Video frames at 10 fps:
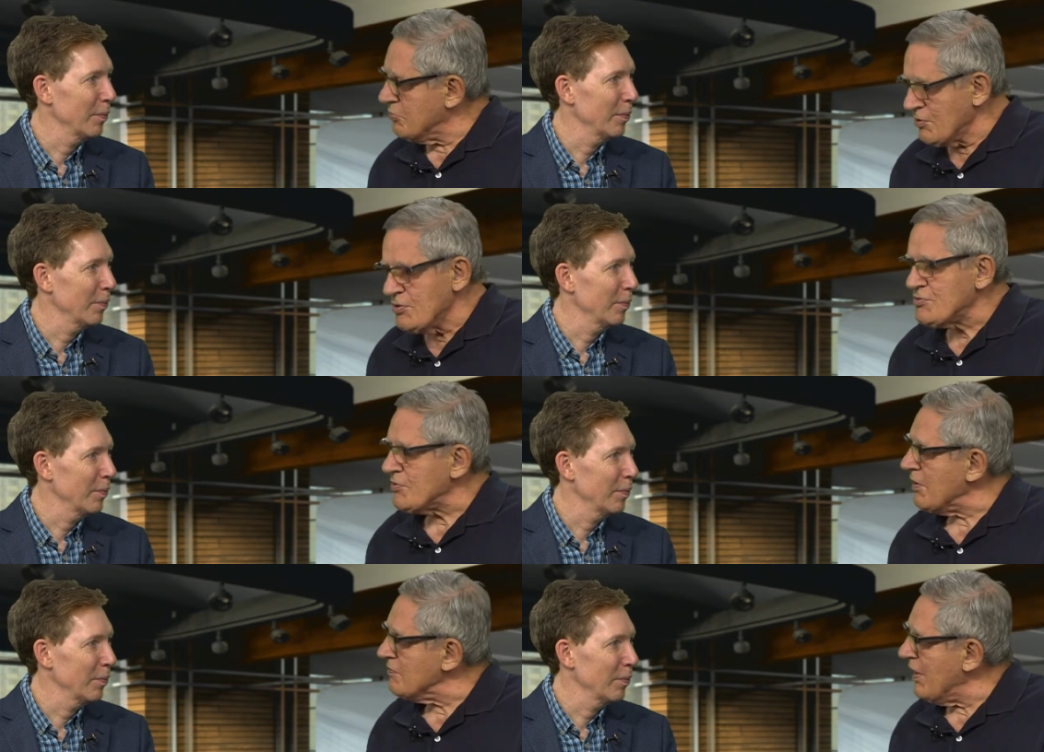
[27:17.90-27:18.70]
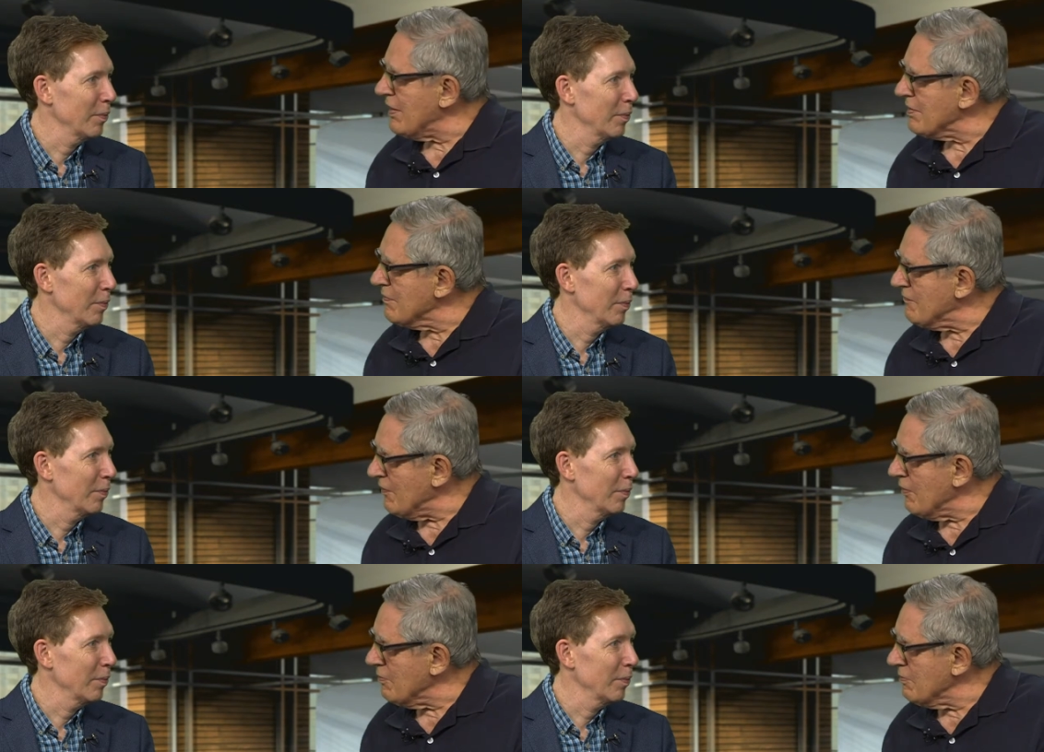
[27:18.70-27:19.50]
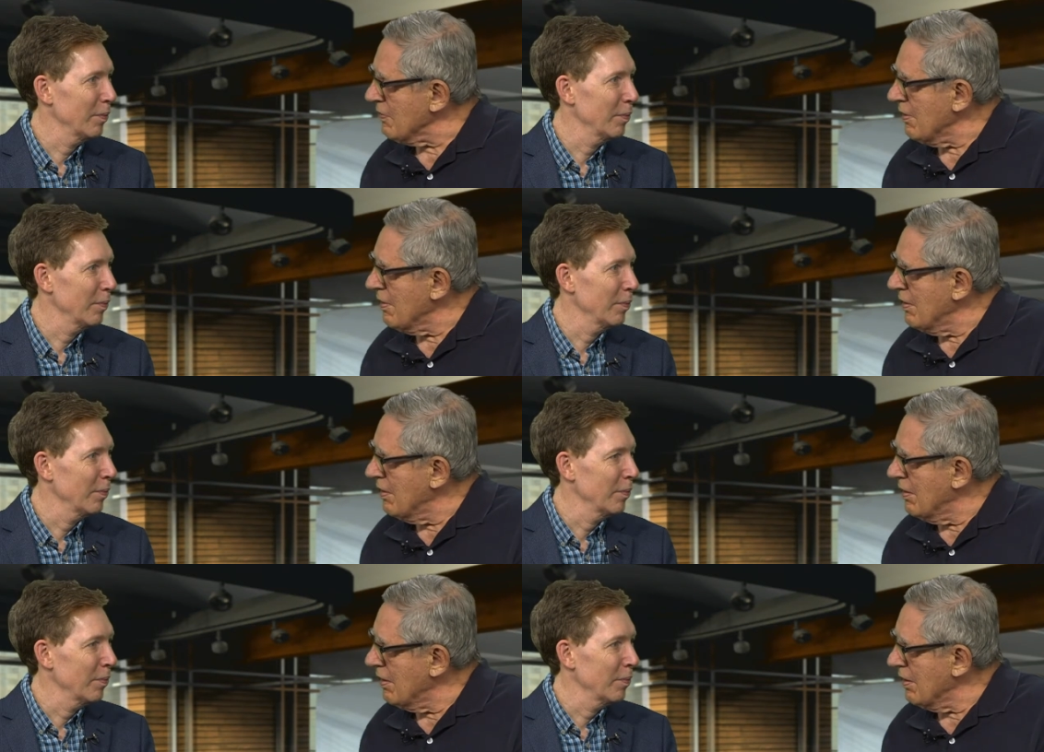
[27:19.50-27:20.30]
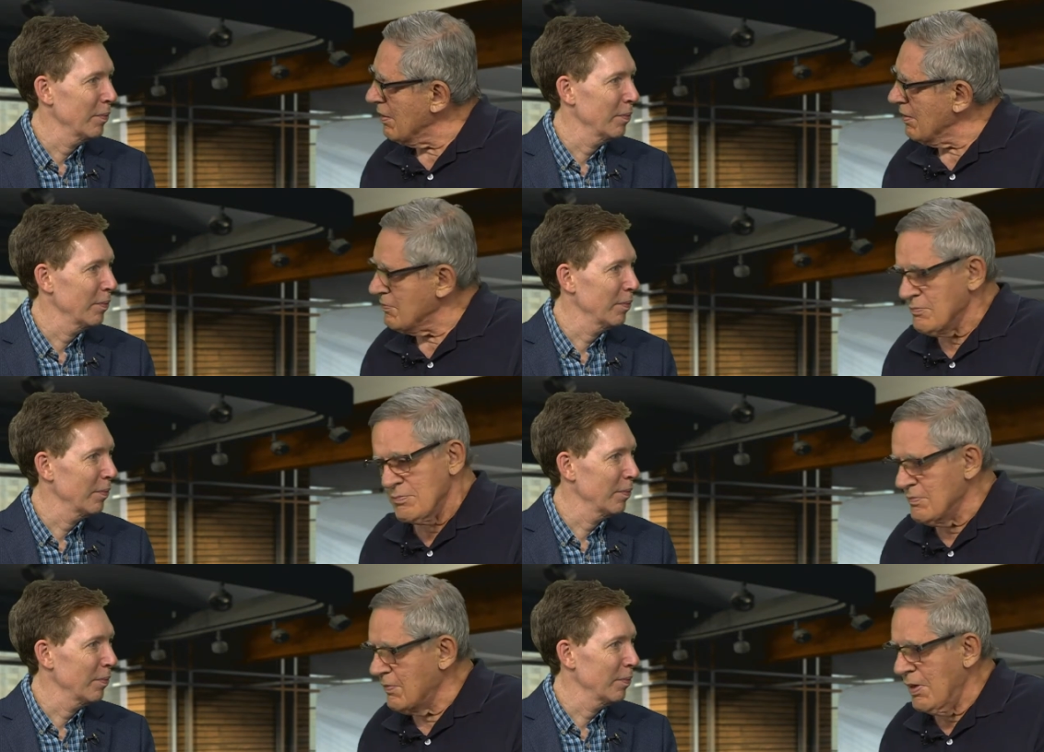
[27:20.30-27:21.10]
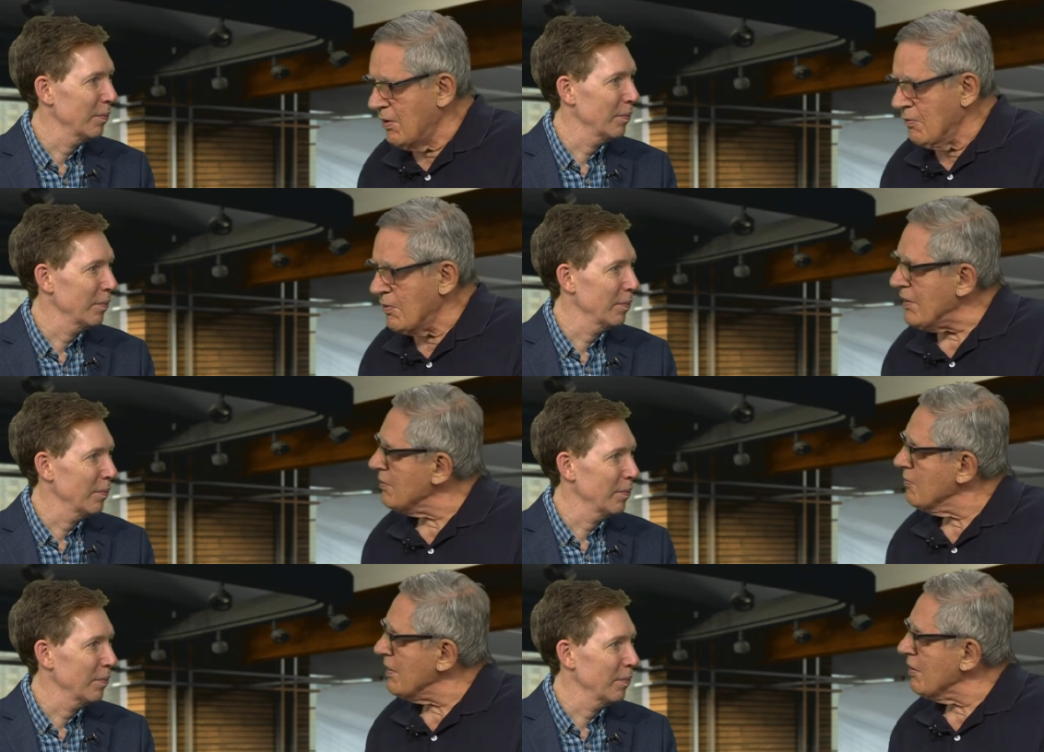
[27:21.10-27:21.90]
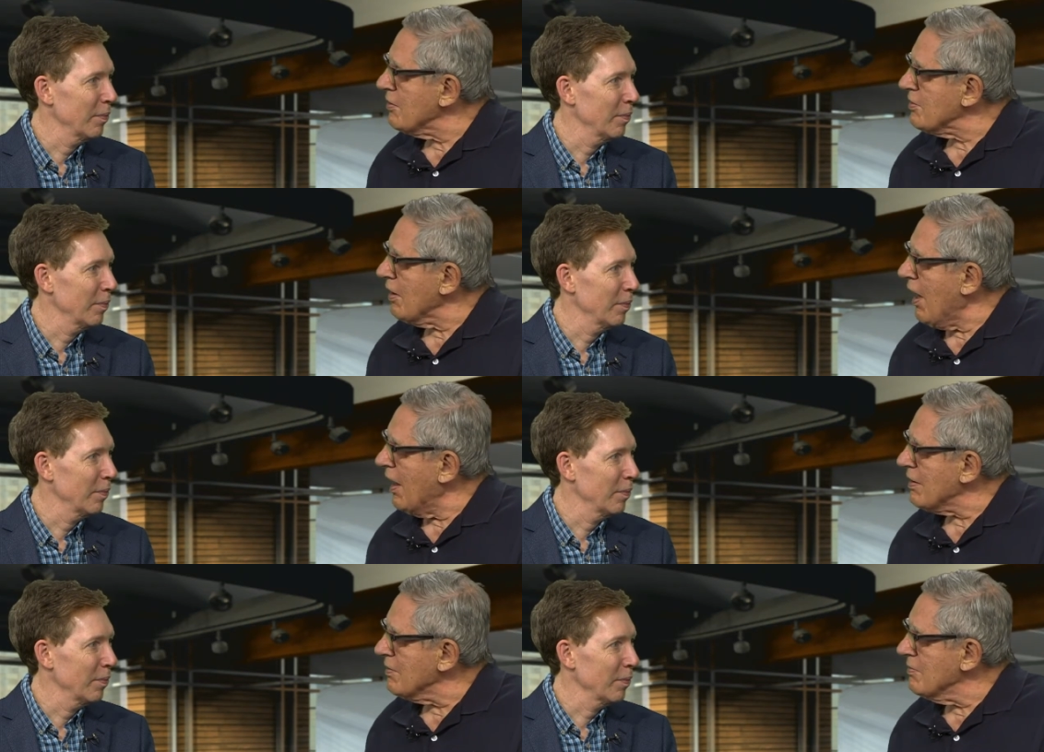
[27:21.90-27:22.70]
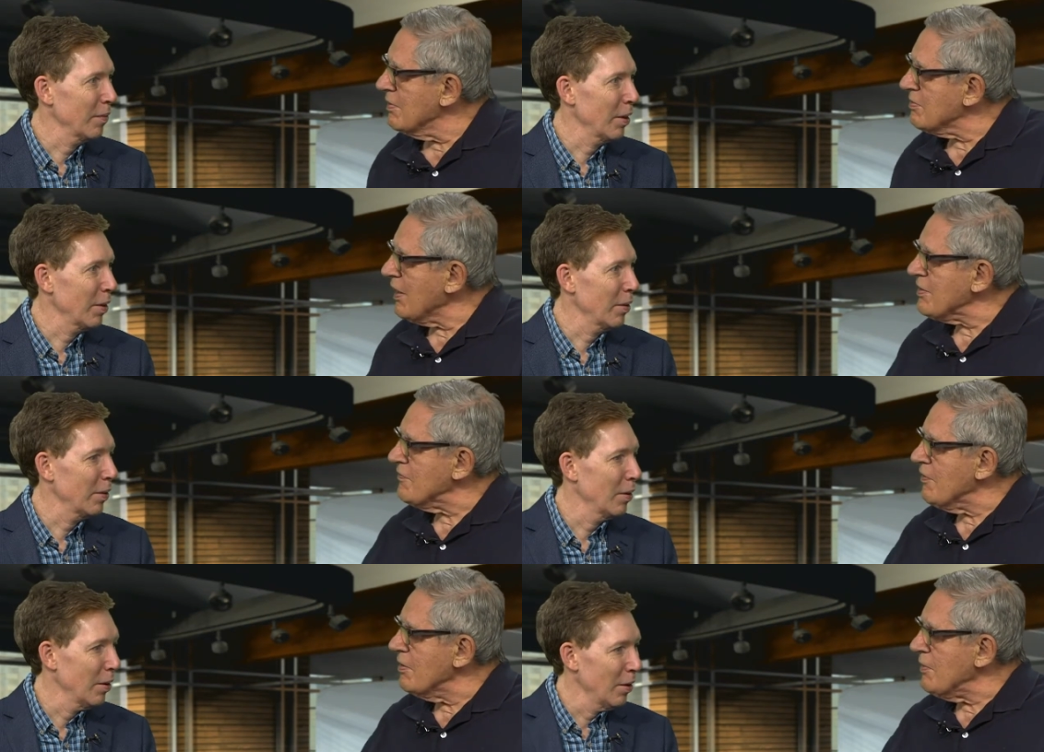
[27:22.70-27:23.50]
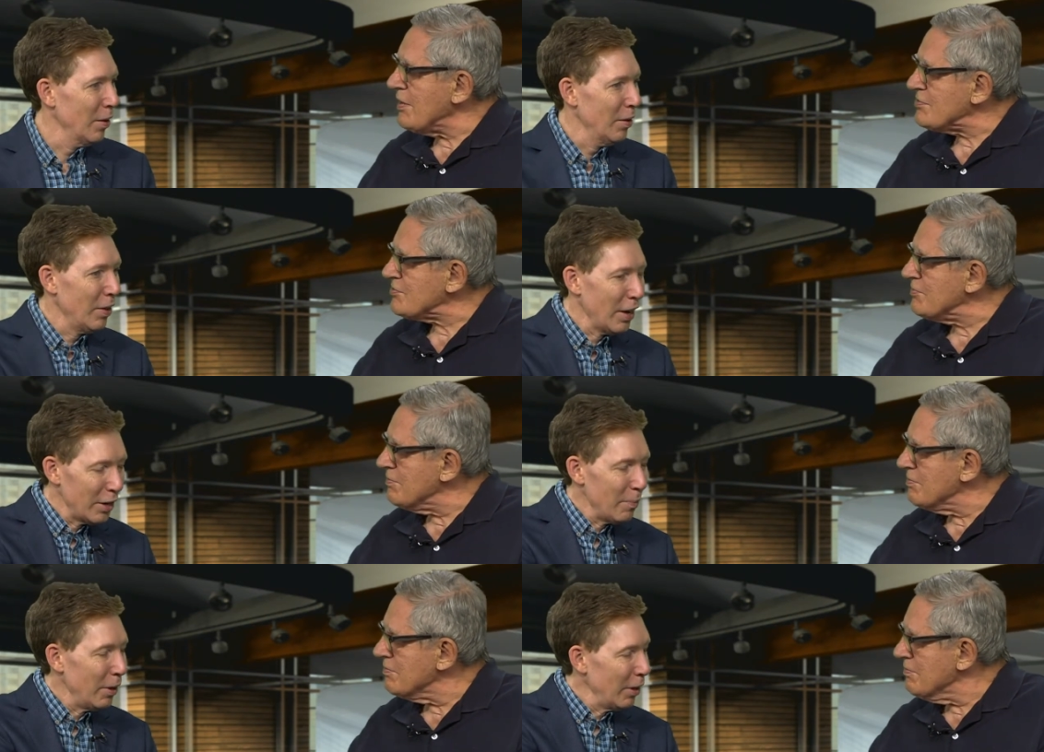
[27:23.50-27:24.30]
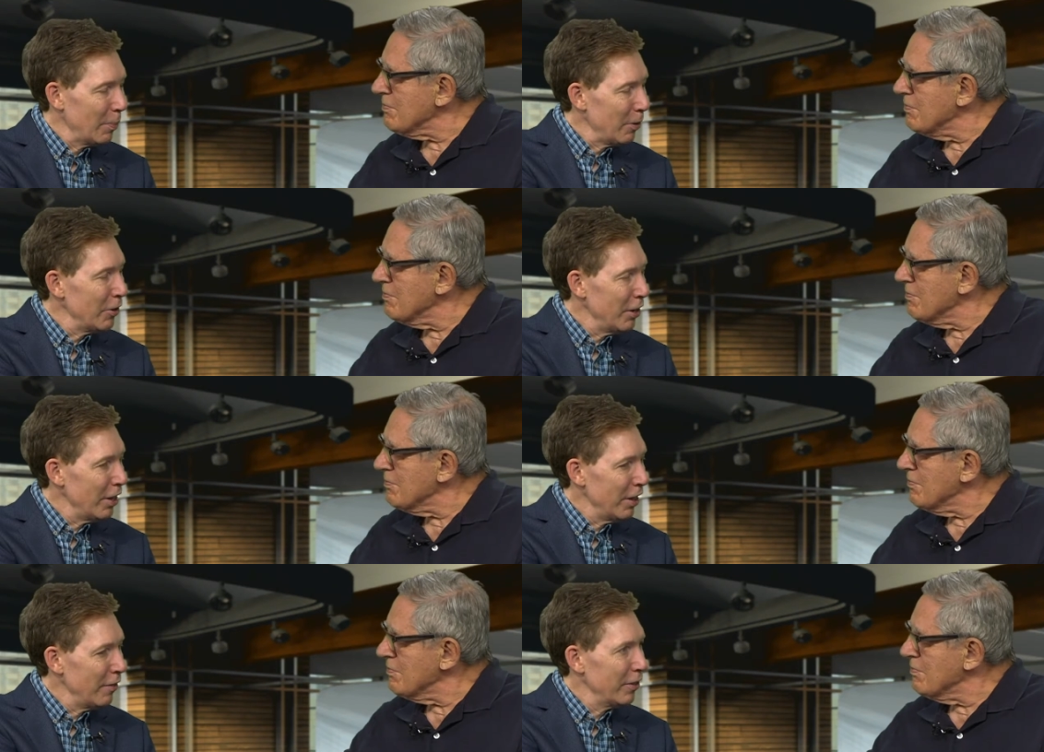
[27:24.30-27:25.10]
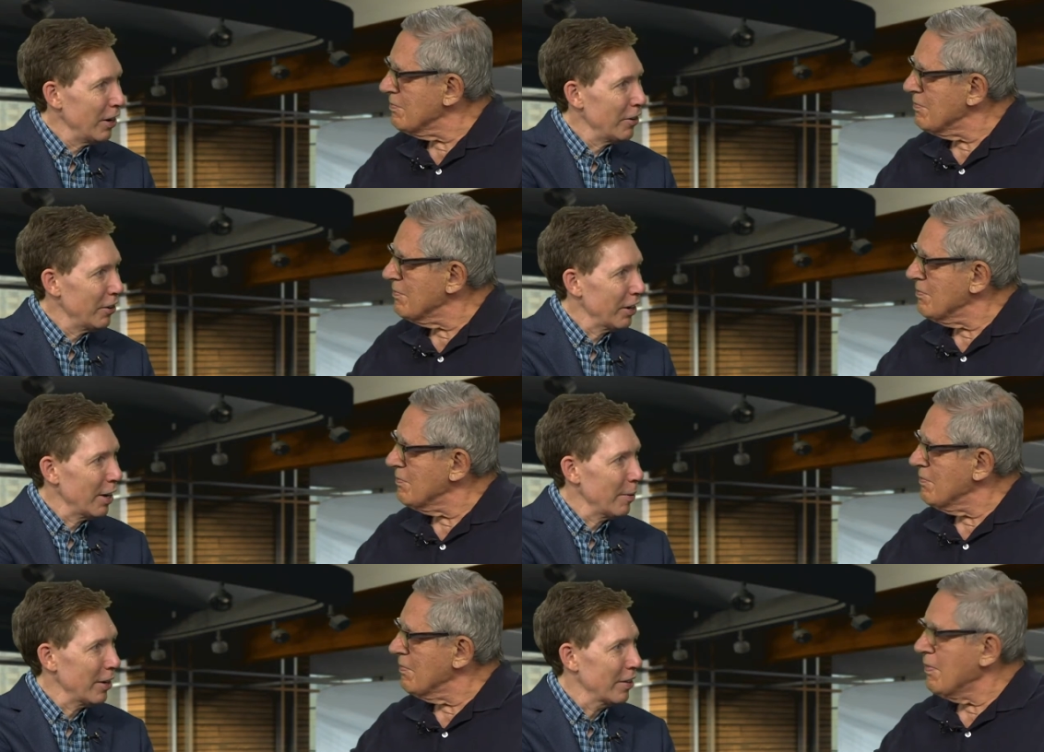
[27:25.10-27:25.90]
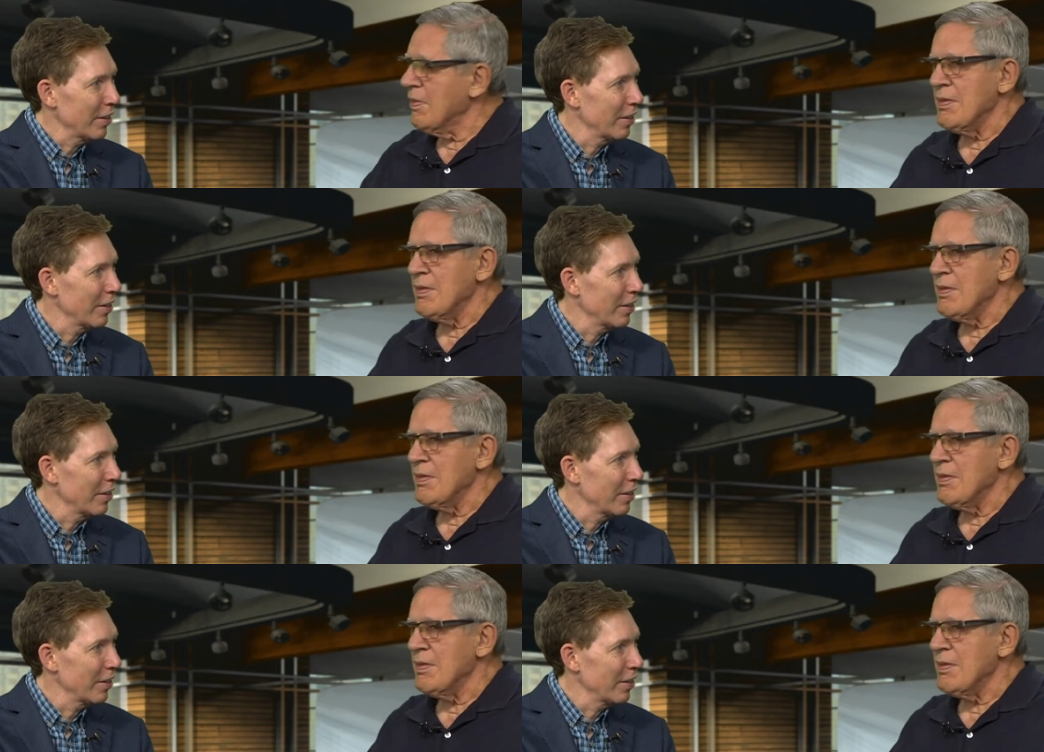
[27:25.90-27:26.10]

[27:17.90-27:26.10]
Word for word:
Speaker 1: producer of that film. Uh, we, we learned a lot. Thank you very much.
Speaker 2: Thank you, Bill. I appreciate the invitation to come in.